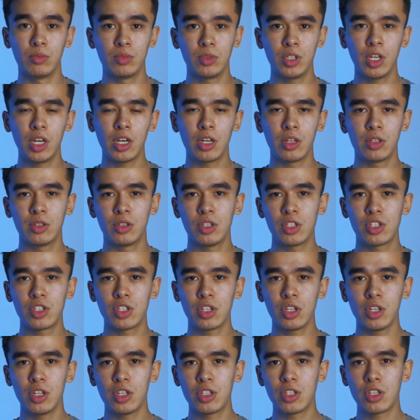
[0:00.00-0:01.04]

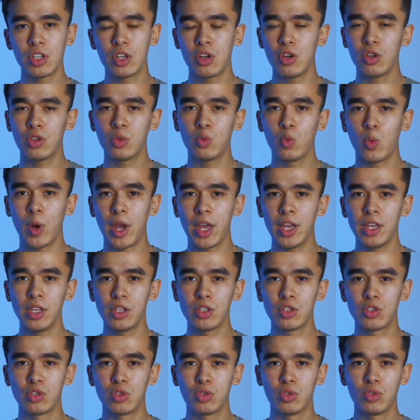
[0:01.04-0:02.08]
it's a good way
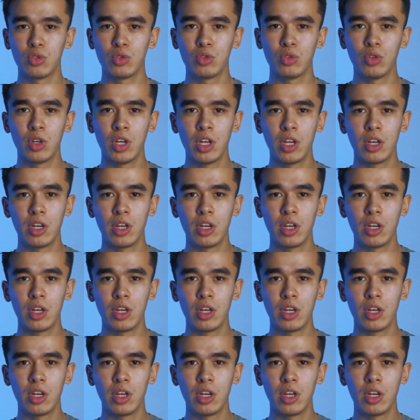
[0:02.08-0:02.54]
to